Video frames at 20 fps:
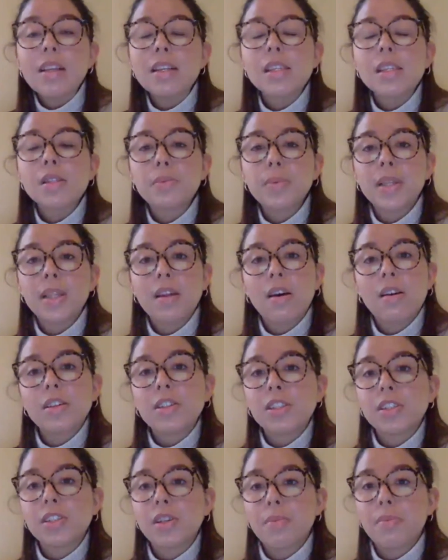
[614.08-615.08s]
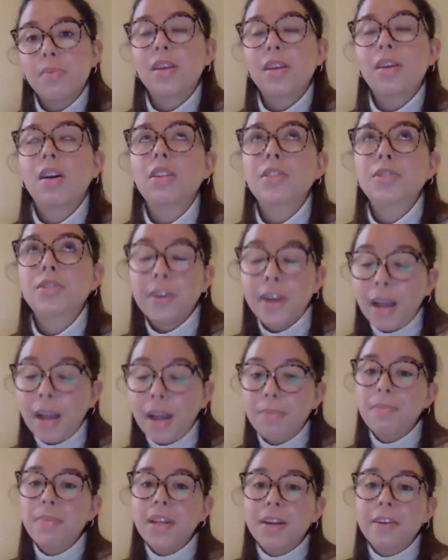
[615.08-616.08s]
So we launched something called Your
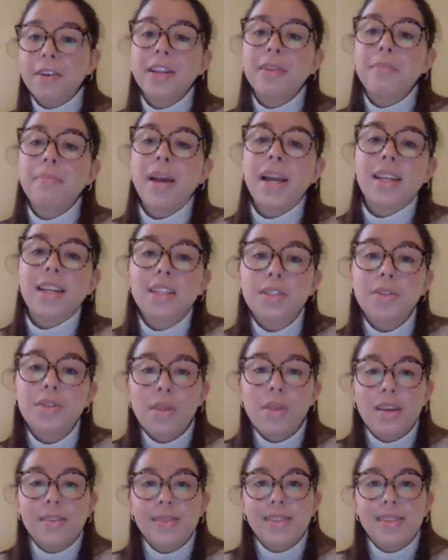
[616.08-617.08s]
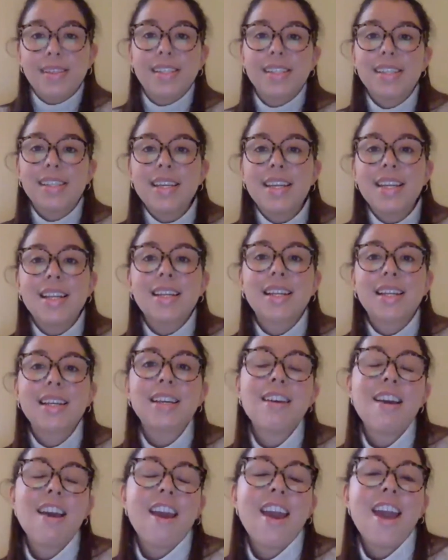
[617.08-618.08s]
Happy Period back in 2016.
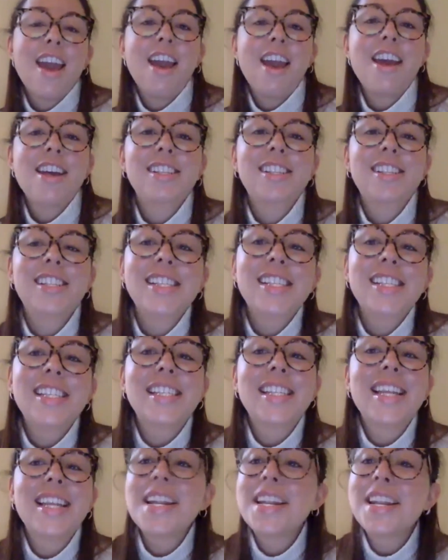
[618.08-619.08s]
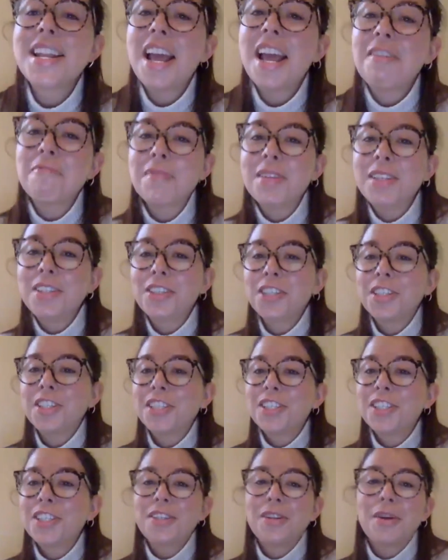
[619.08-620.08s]
And since then, I've been
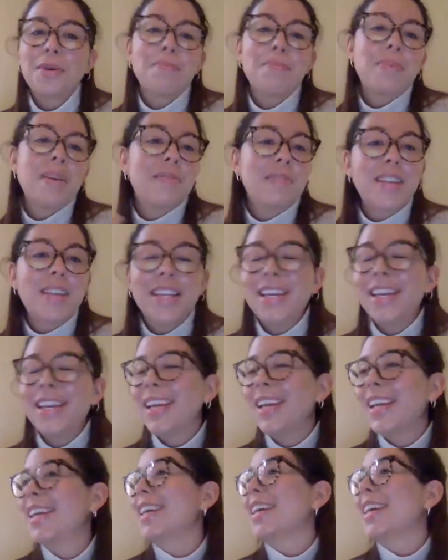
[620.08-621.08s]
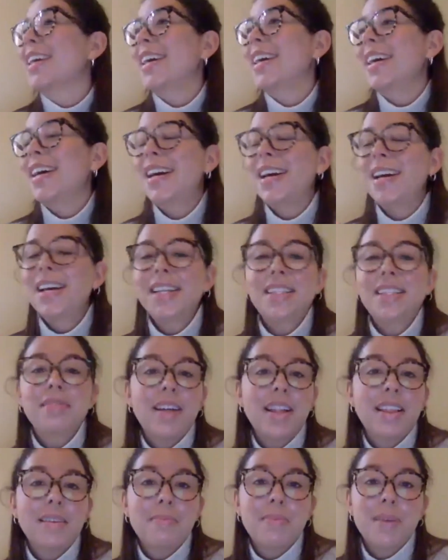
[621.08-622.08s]
just, pivoting,
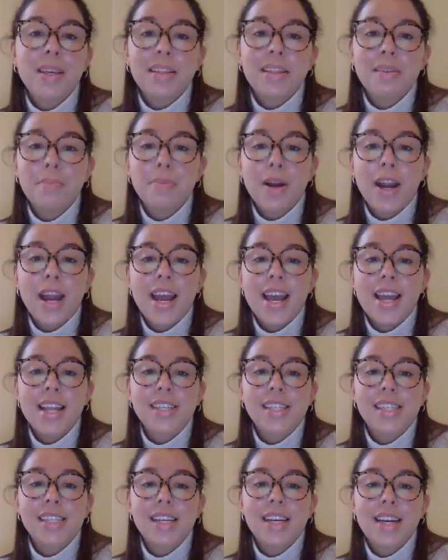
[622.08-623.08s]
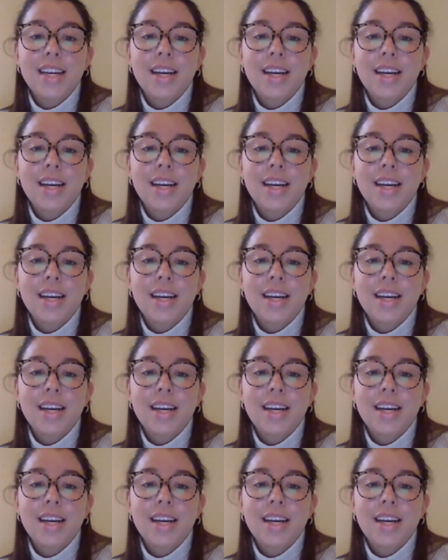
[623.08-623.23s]
developing the brand.